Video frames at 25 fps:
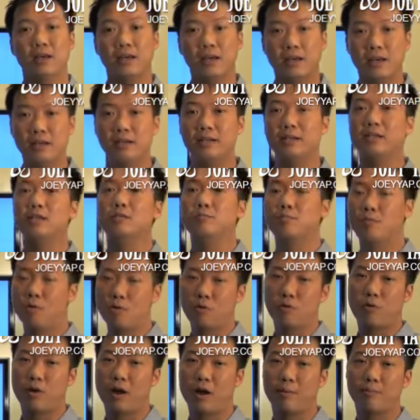In this
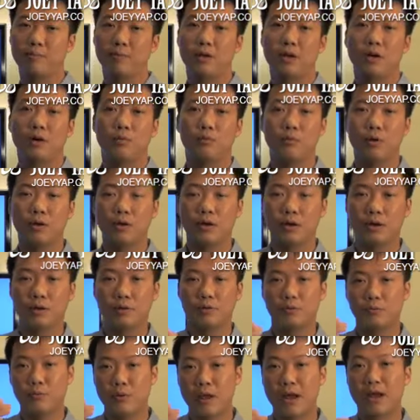program,
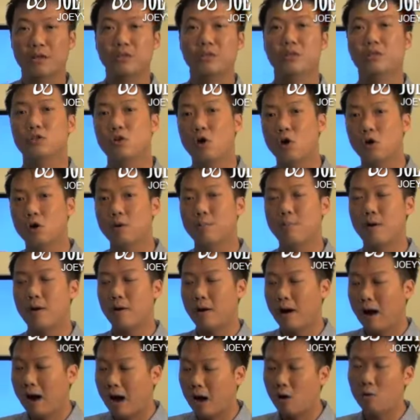we actually talk
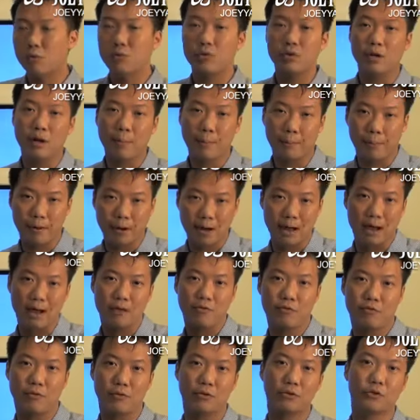about how you
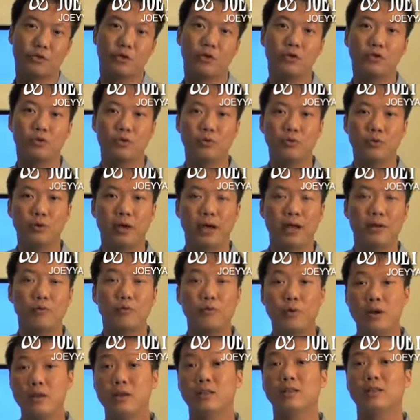apply Feng Shui to a
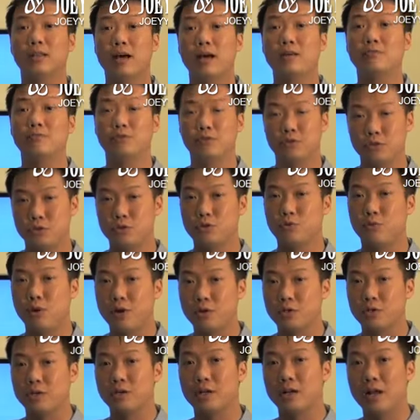real life
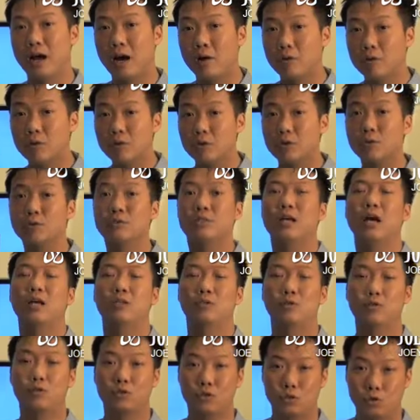situation and how to use
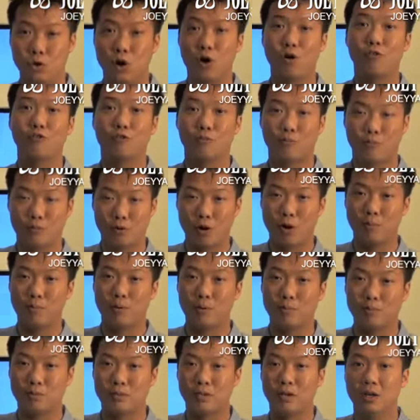that to solve
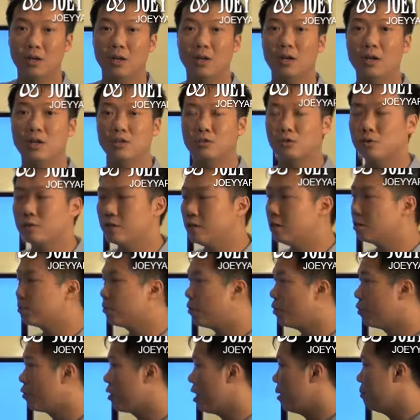problems. So this
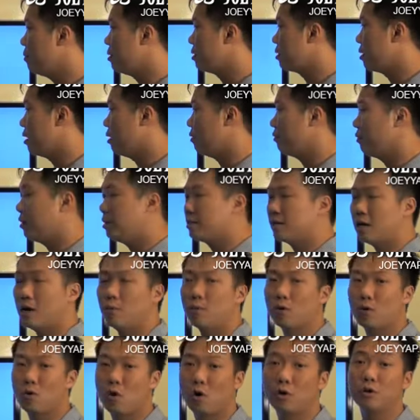program itself is
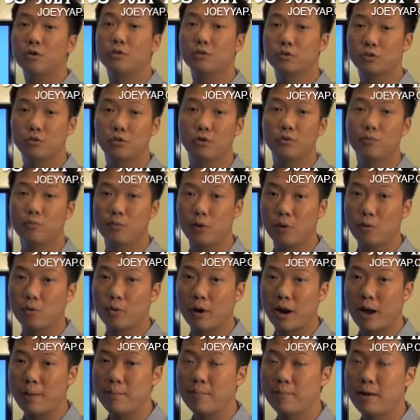our cornerstone
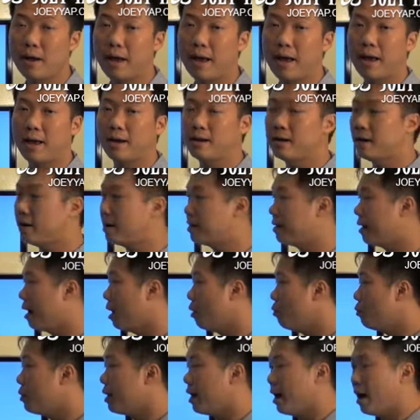program, and
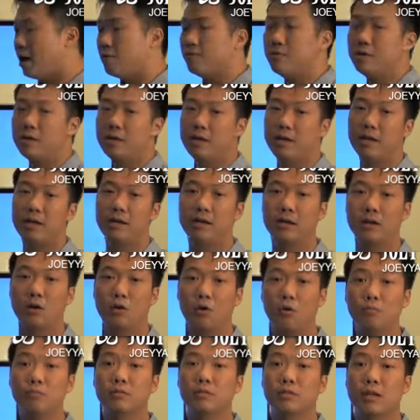now we have it in
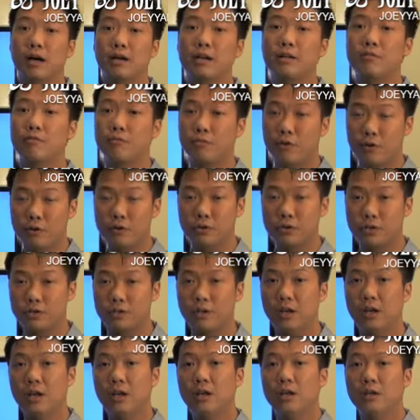home study
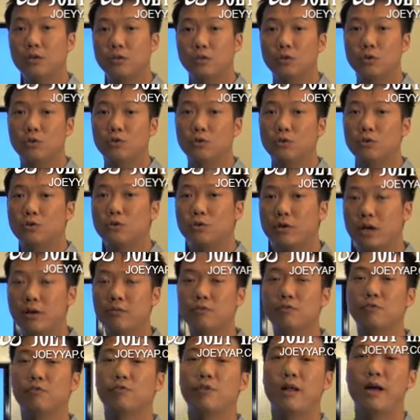version. So you don't
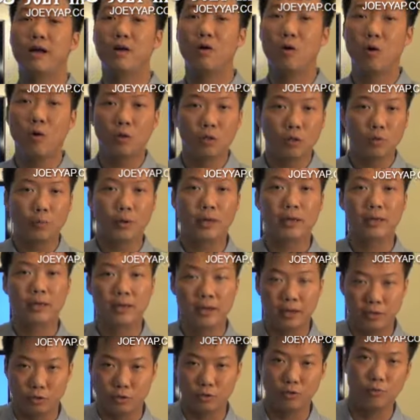have to fly all the way
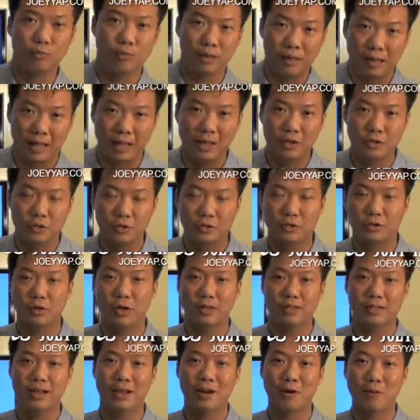here to Malaysia to
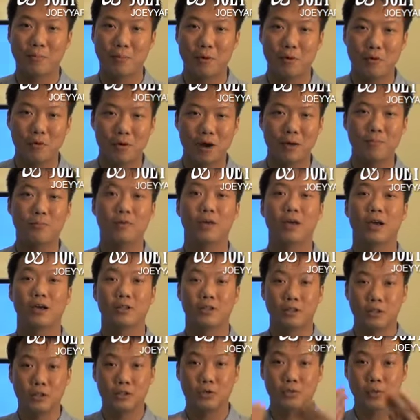attend the program. You can
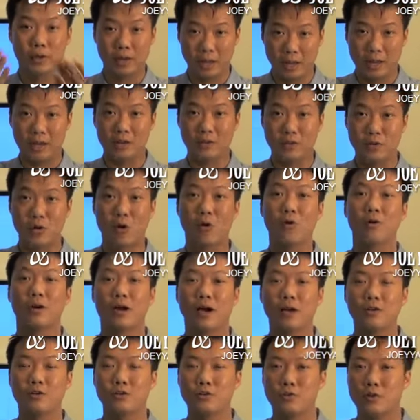actually do it in your
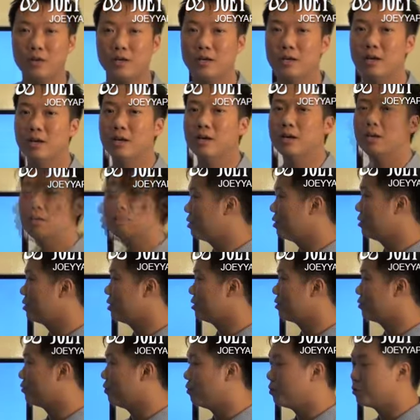country. This
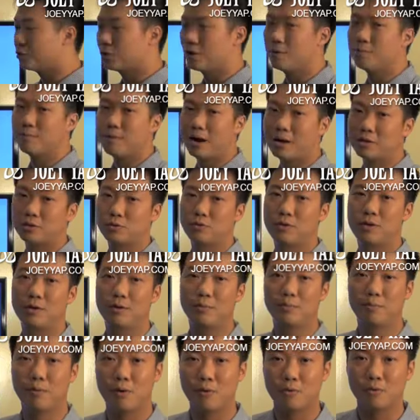is Feng Shui
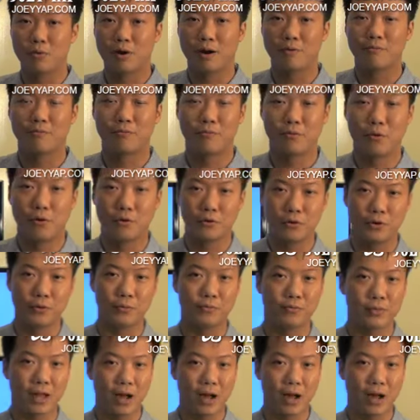Mastery program for you.